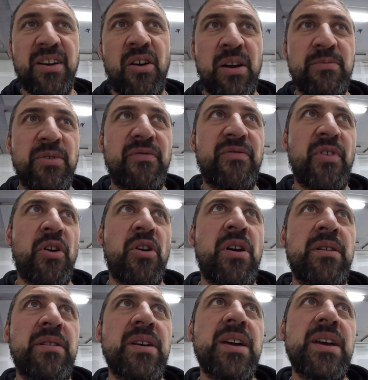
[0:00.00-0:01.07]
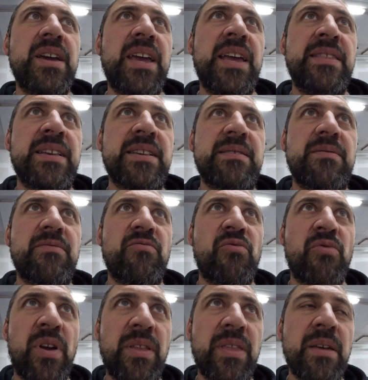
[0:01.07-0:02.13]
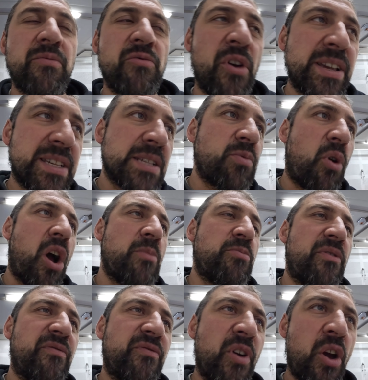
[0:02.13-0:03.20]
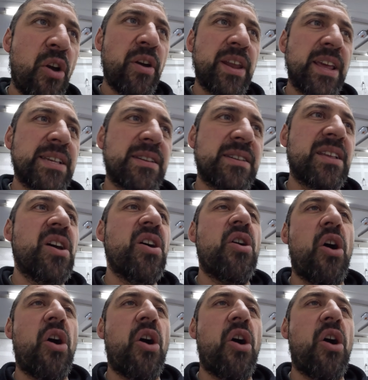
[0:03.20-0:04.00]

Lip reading: I prefer it and the reasons why I prefer it is that